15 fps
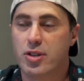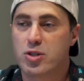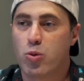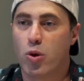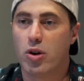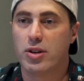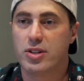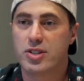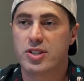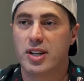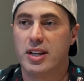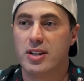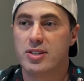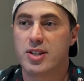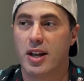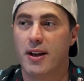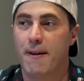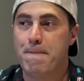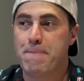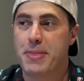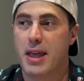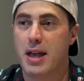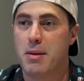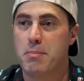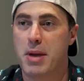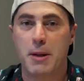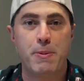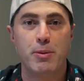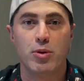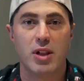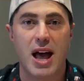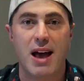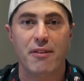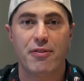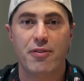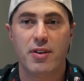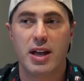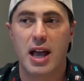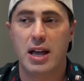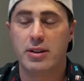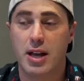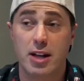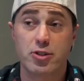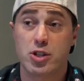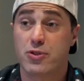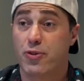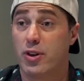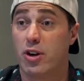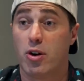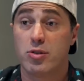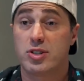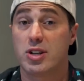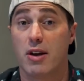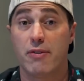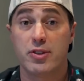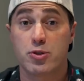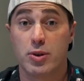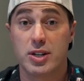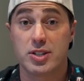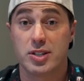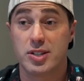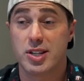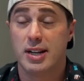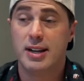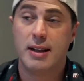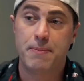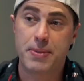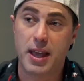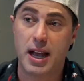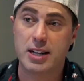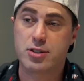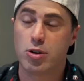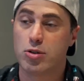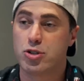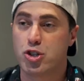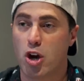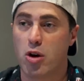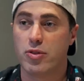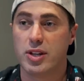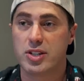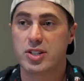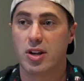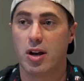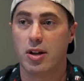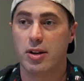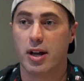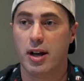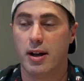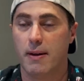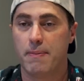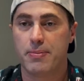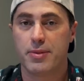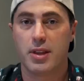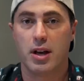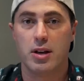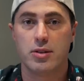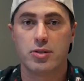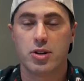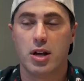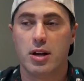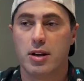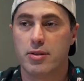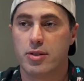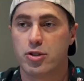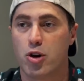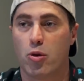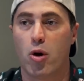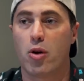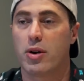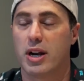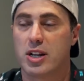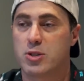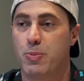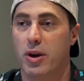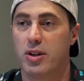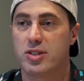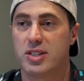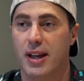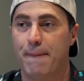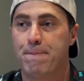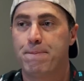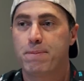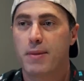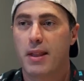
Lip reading: world is make people laugh, and not just for your own selfish reasons. I told Joe this on the Joe Rogan Experience that